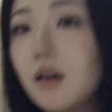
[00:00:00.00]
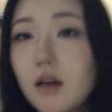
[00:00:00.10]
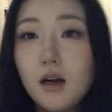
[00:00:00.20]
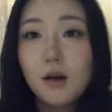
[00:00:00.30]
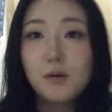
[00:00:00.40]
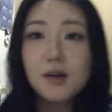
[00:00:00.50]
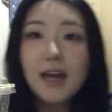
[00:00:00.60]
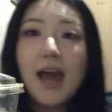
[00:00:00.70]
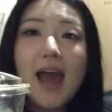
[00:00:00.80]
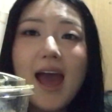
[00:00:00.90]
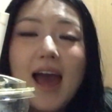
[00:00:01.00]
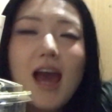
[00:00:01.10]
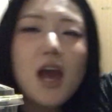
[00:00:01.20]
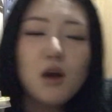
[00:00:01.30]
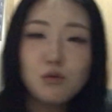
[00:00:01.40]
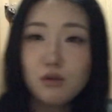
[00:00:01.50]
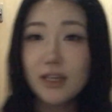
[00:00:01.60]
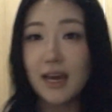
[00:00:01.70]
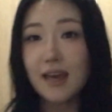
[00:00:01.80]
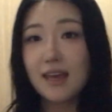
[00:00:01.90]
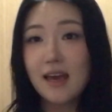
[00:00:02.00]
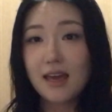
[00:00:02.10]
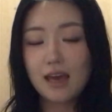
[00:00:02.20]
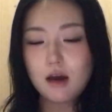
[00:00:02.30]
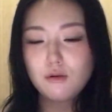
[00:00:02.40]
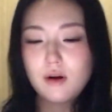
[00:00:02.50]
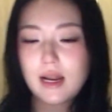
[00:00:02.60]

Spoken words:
Okay. Oh, yeah. Ooh la